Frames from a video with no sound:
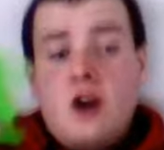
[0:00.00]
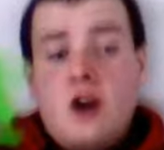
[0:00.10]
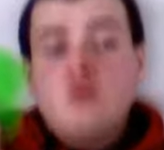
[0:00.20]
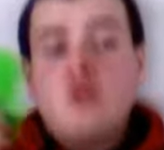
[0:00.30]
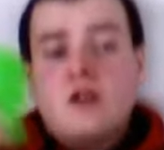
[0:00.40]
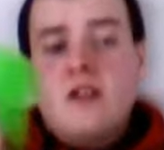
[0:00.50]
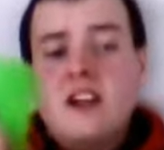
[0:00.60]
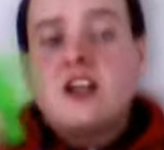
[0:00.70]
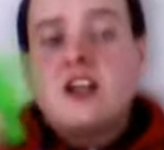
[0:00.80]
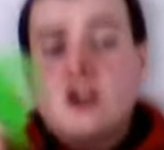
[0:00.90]
No, George,
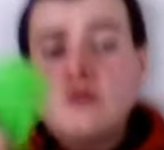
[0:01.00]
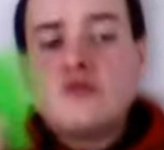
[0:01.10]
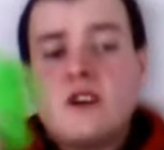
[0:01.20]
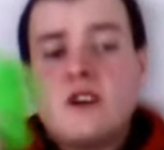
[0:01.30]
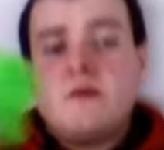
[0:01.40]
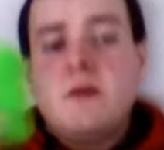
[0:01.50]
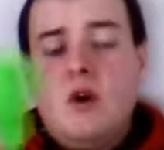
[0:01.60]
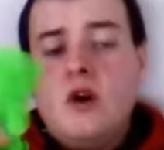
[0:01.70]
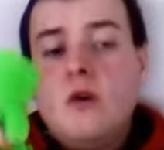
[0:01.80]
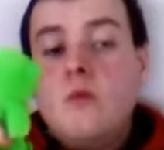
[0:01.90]
please, don't stretch me
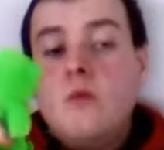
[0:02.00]
more.